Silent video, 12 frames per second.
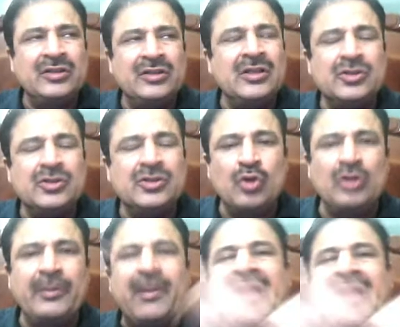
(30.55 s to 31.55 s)
So the
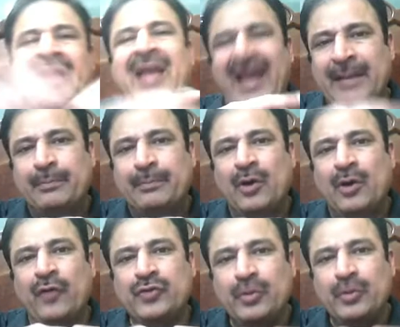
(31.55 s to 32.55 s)
main help
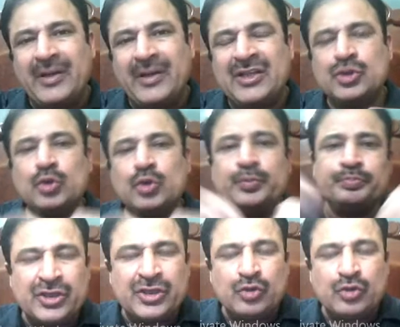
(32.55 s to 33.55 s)
of Tubebuddy is to
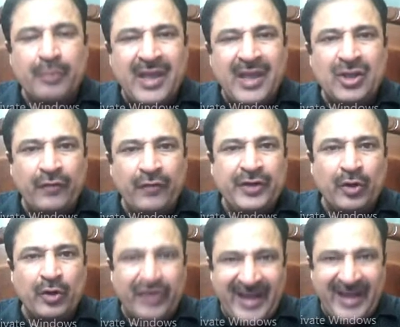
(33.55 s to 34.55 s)
make your video
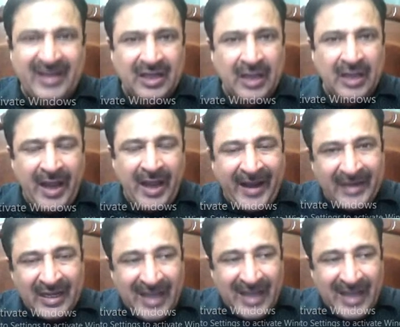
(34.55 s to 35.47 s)
rank and